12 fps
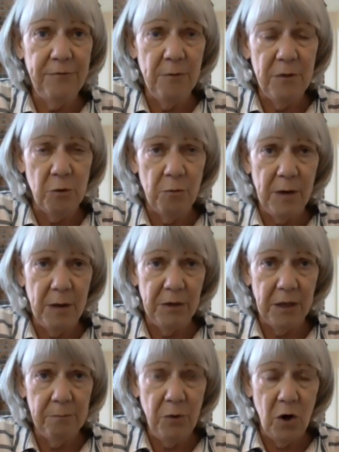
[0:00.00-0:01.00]
from the
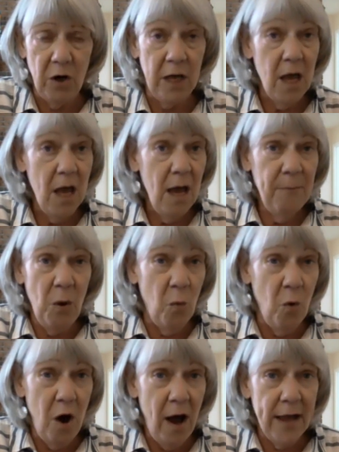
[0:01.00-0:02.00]
Republican Party. But
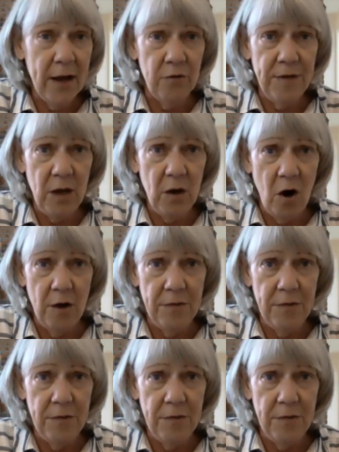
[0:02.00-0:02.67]
why are they